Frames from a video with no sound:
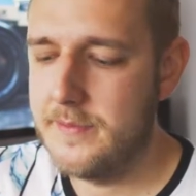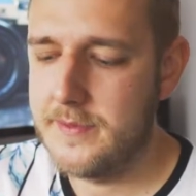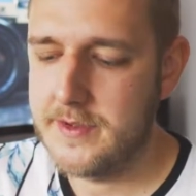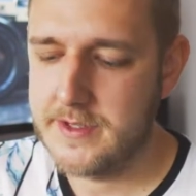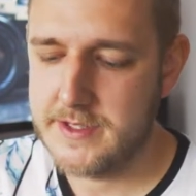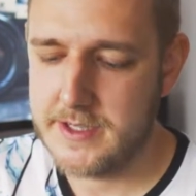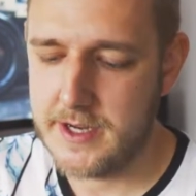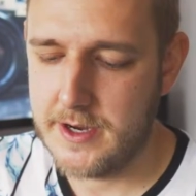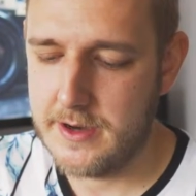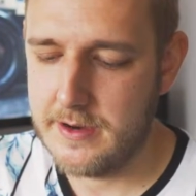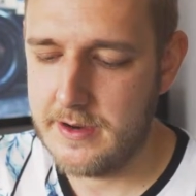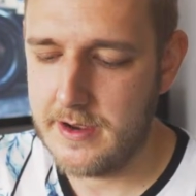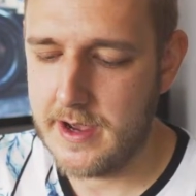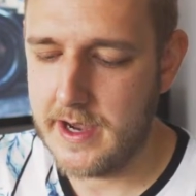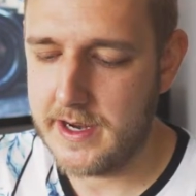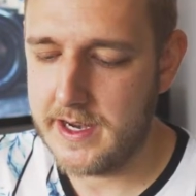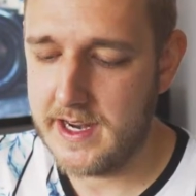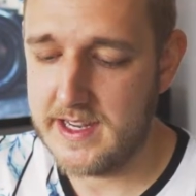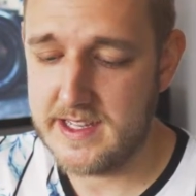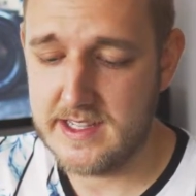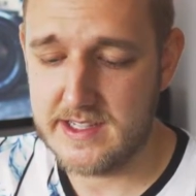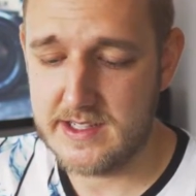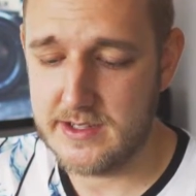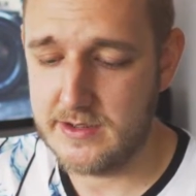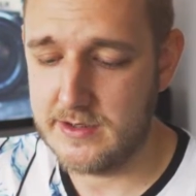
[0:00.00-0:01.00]
So I
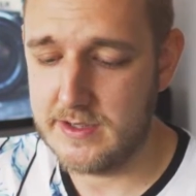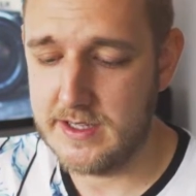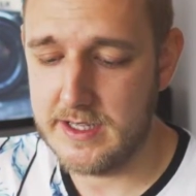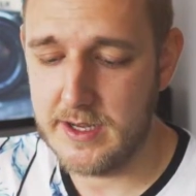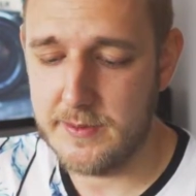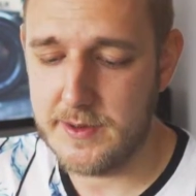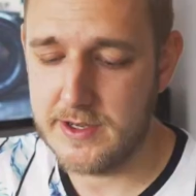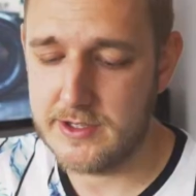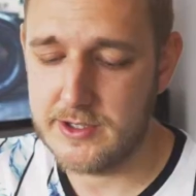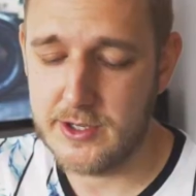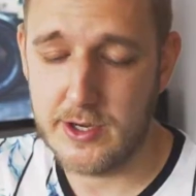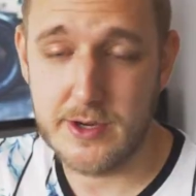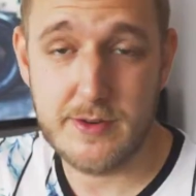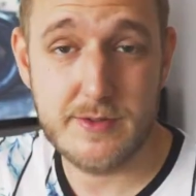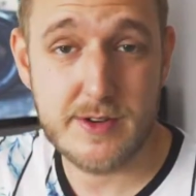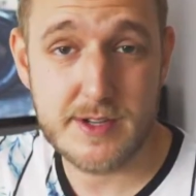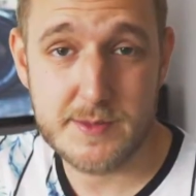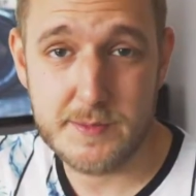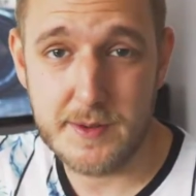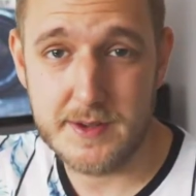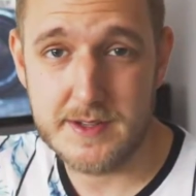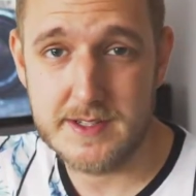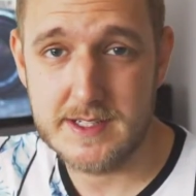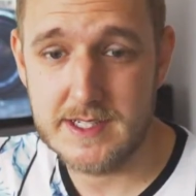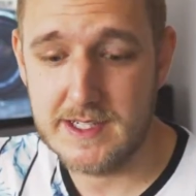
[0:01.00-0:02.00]
guess it's a little bit too
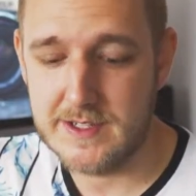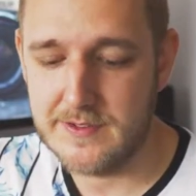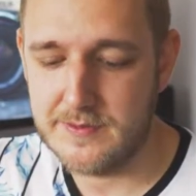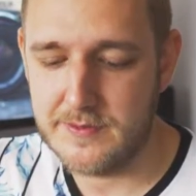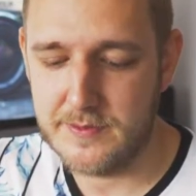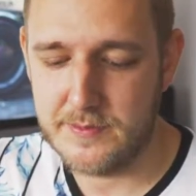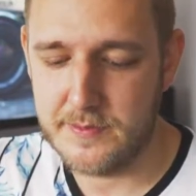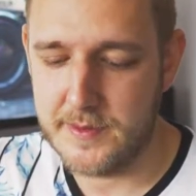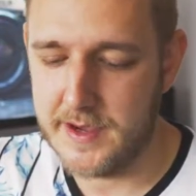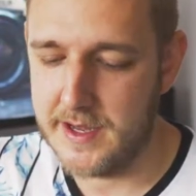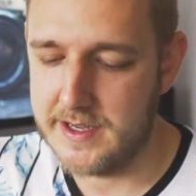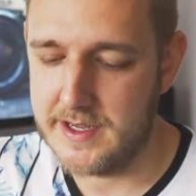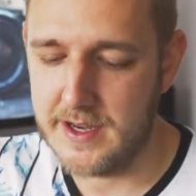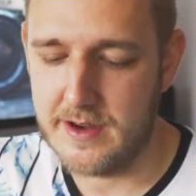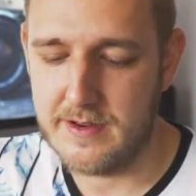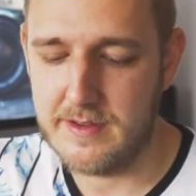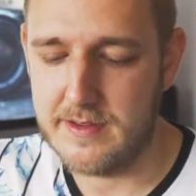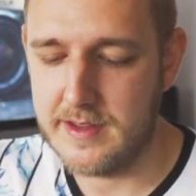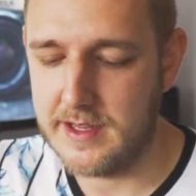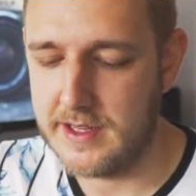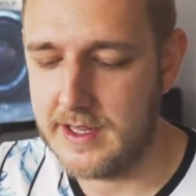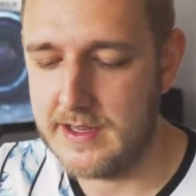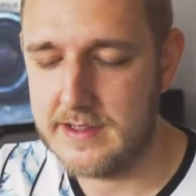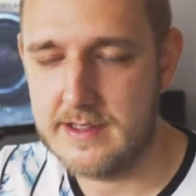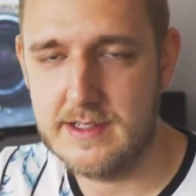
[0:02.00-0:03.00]
responsive, but I don't
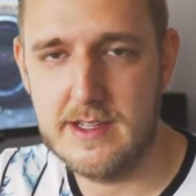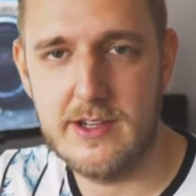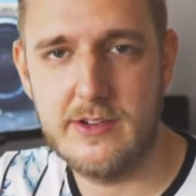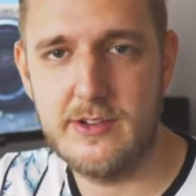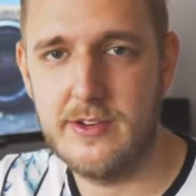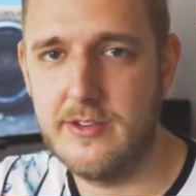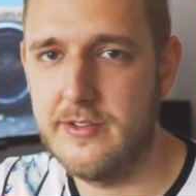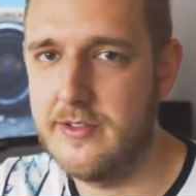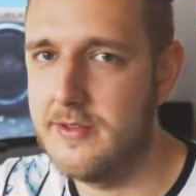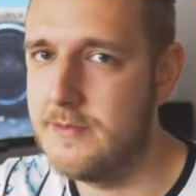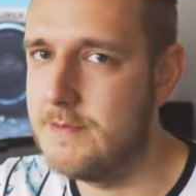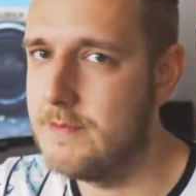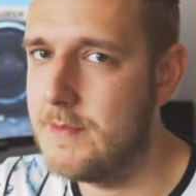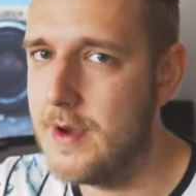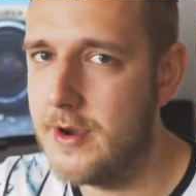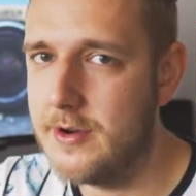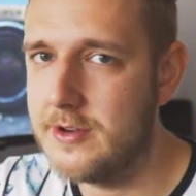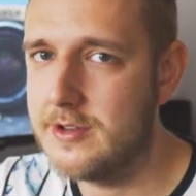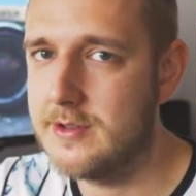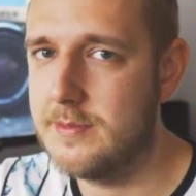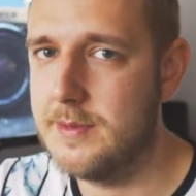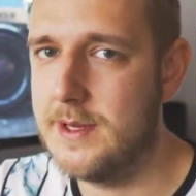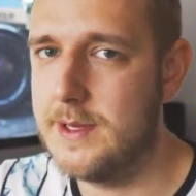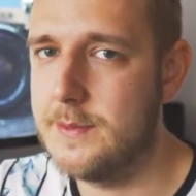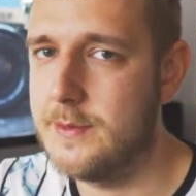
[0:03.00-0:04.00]
think that's an issue for
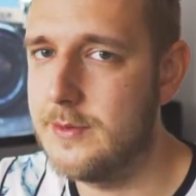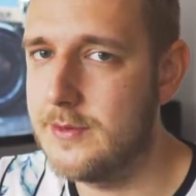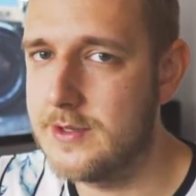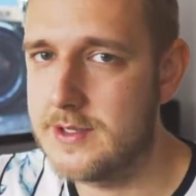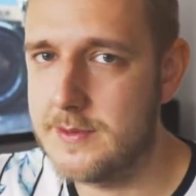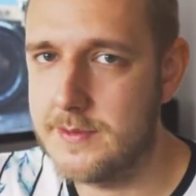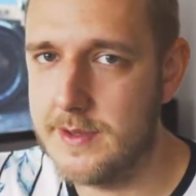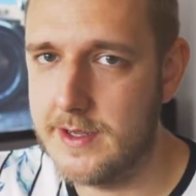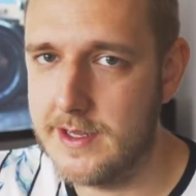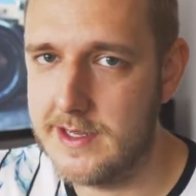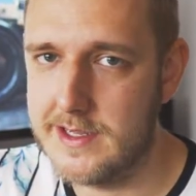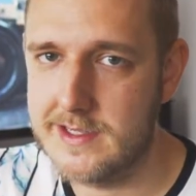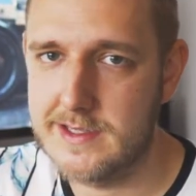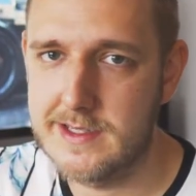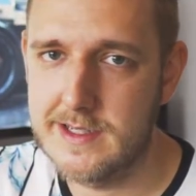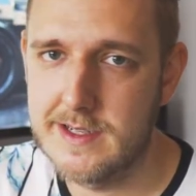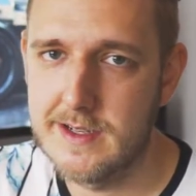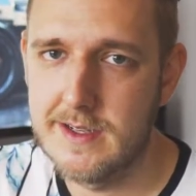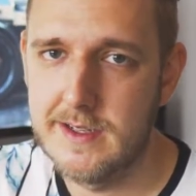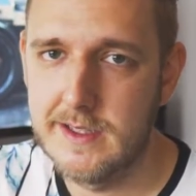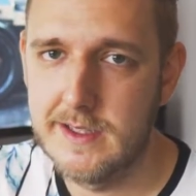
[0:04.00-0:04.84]
most people, to be honest.